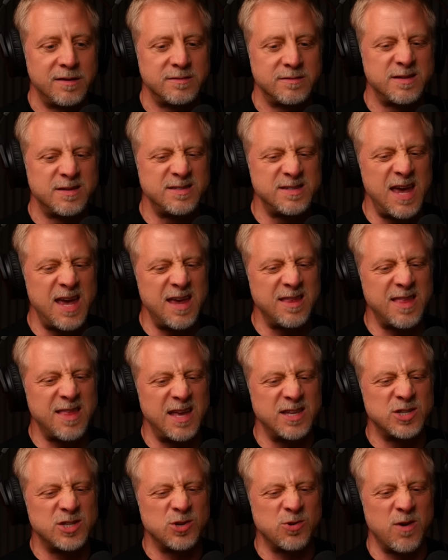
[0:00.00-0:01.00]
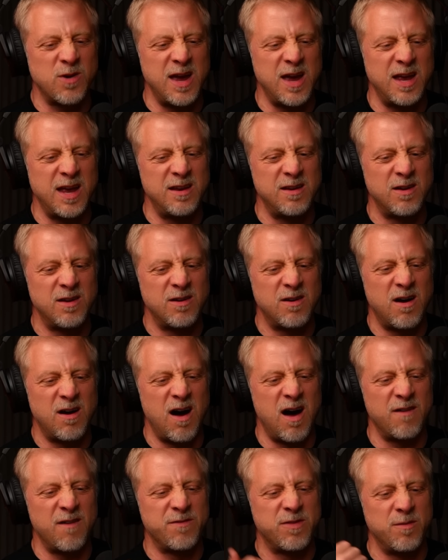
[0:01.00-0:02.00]
to take that trade
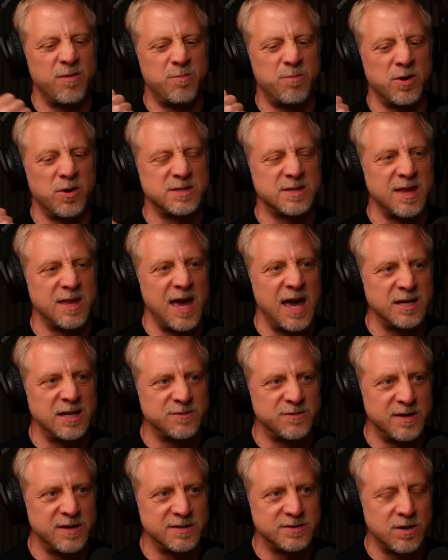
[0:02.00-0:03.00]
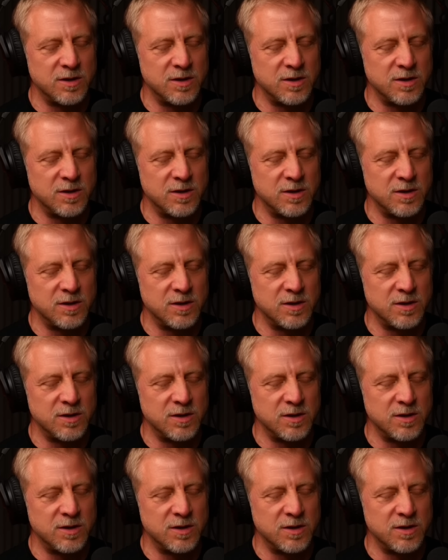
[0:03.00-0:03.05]
off the books of the hedge funds.